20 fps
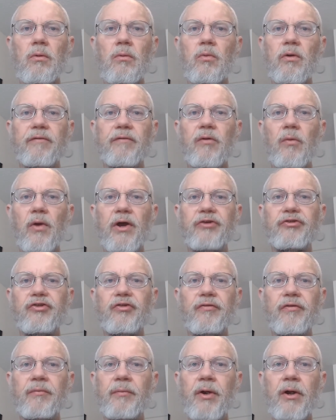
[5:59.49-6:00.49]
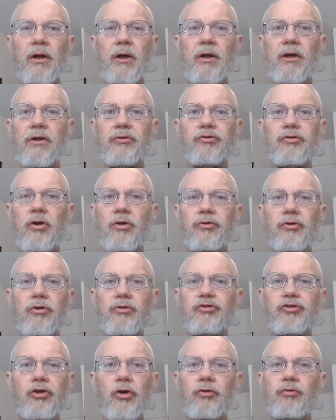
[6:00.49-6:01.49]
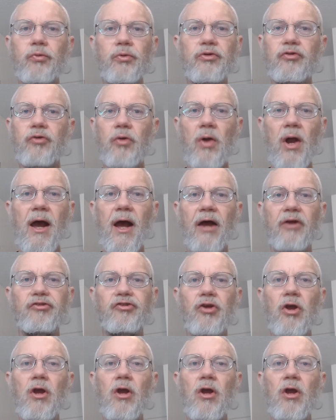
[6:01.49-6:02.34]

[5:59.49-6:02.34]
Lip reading: riverways of America choked with trash.